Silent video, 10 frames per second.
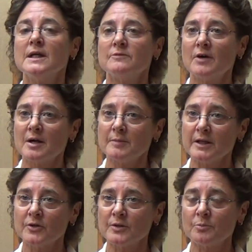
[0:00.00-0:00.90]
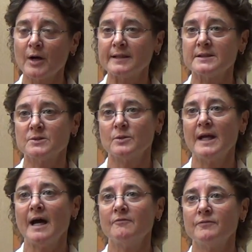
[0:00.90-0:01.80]
environment here in the practice, we
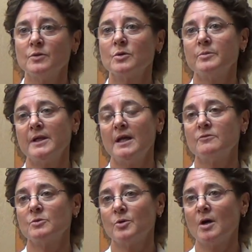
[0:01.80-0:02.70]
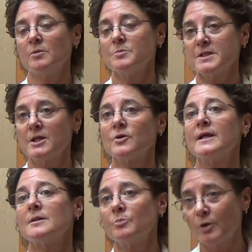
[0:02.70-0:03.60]
have fewer behavior problems here
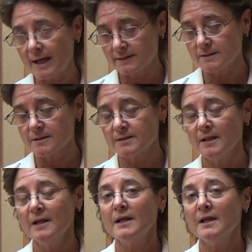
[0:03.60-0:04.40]
in the practice,